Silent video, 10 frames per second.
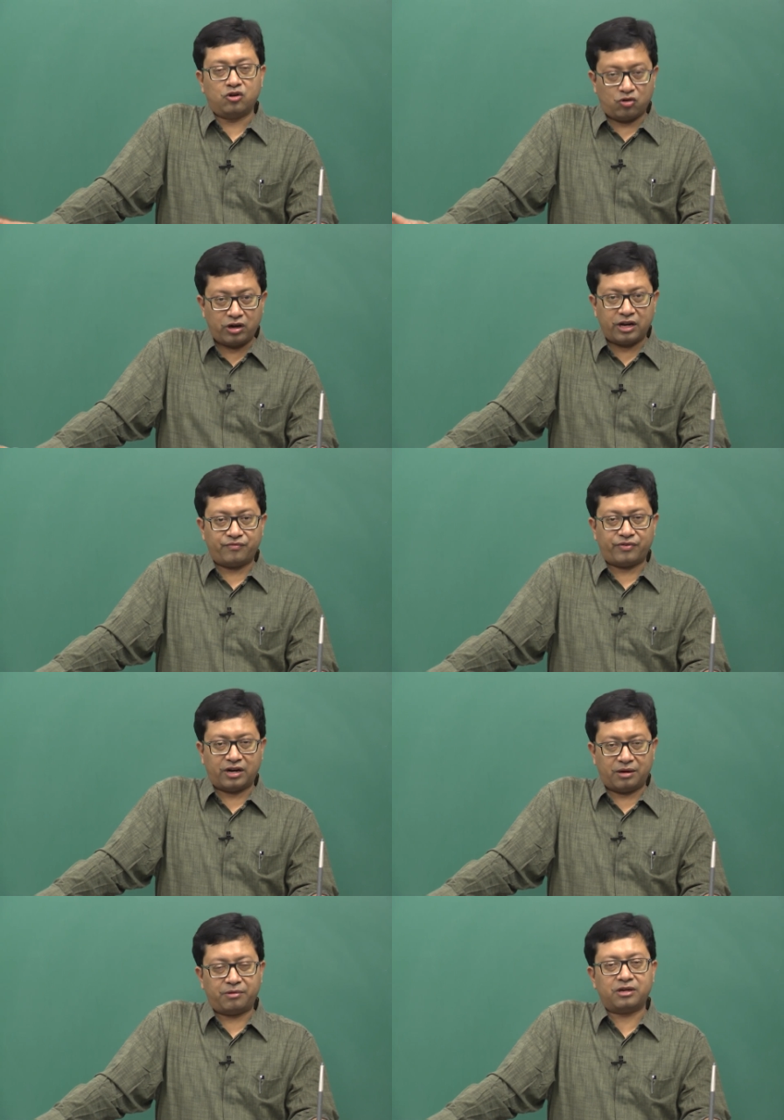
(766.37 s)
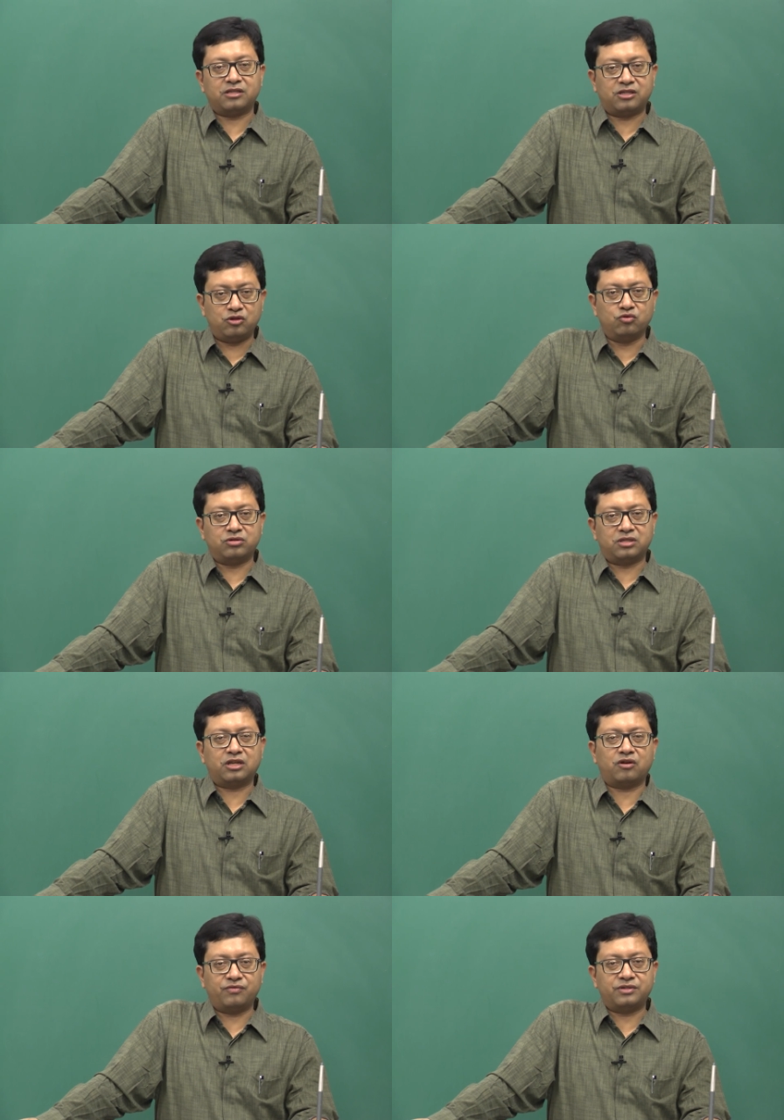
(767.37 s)
not infinite, but is huge,
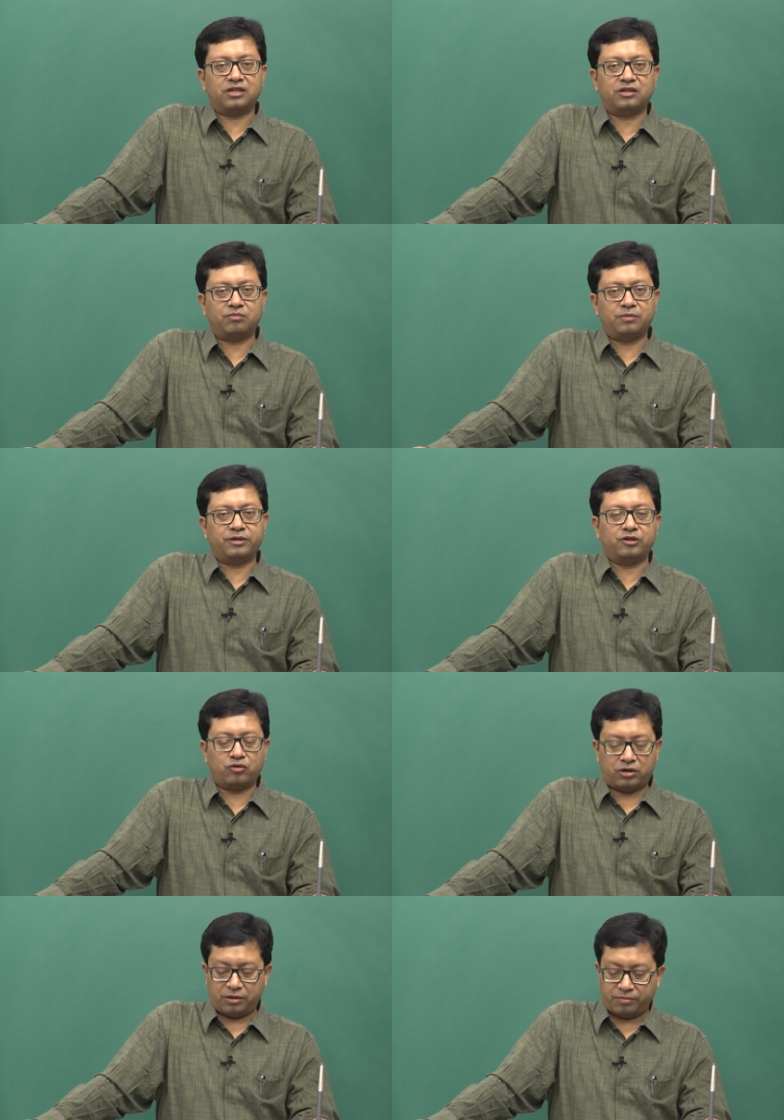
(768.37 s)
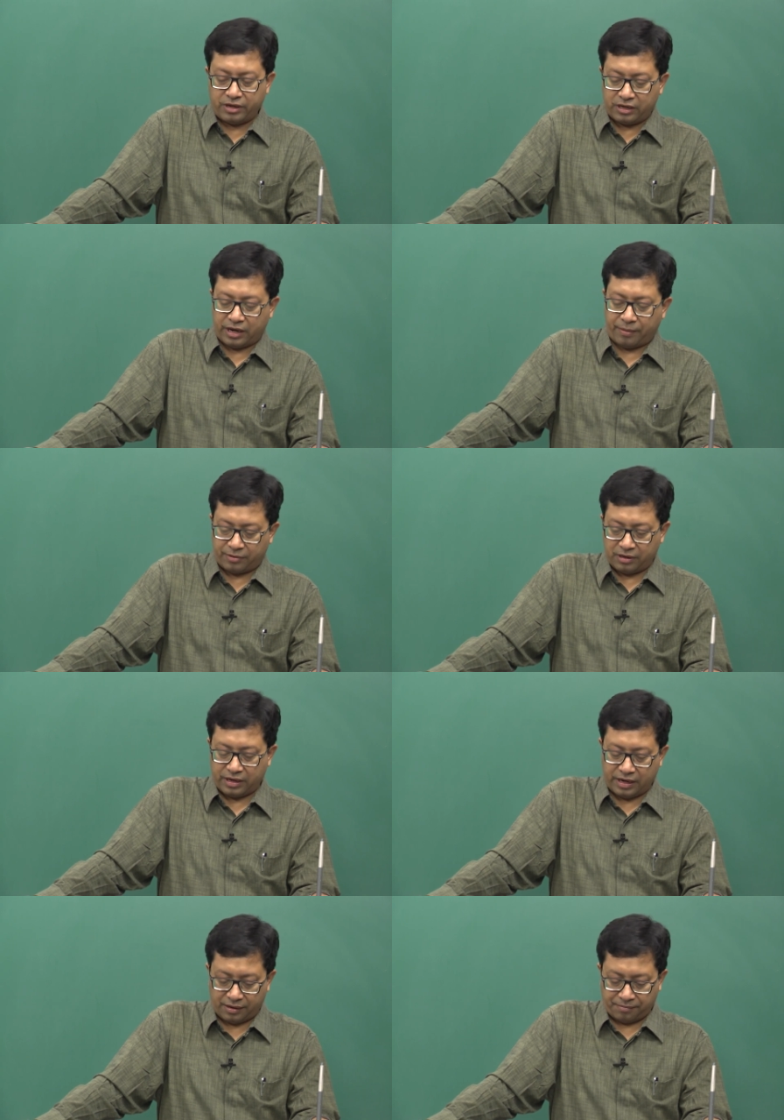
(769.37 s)
then obviously it will be denoted by capital
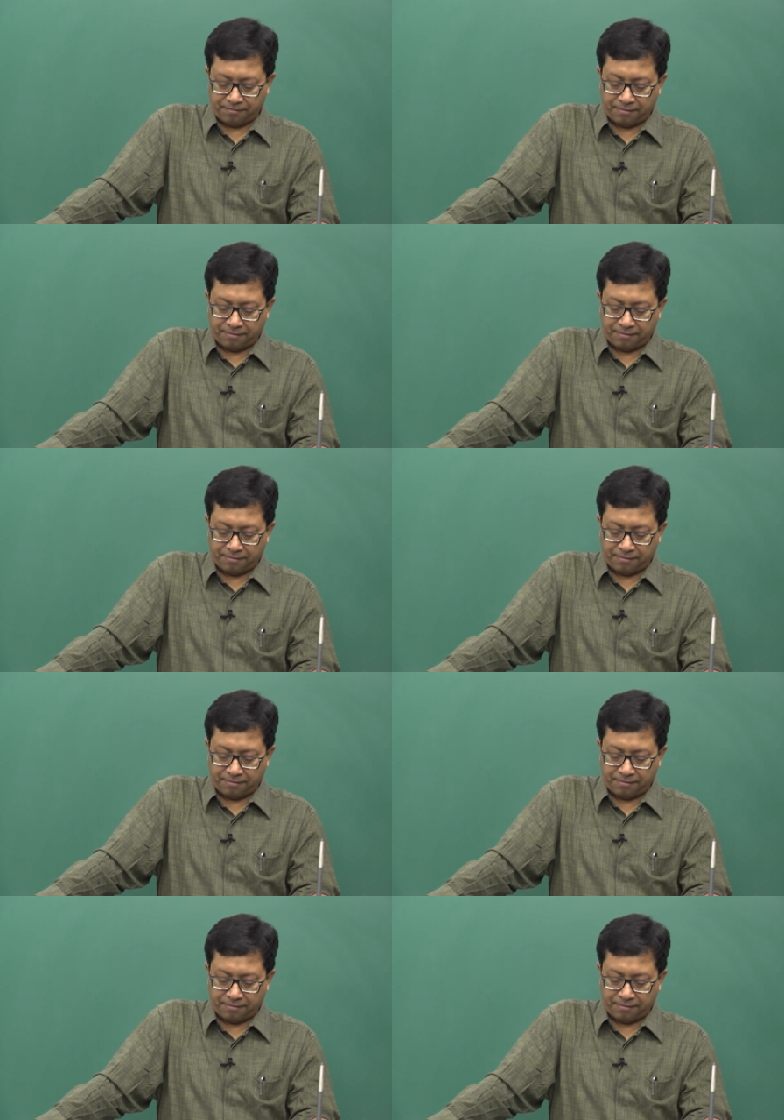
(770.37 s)
N.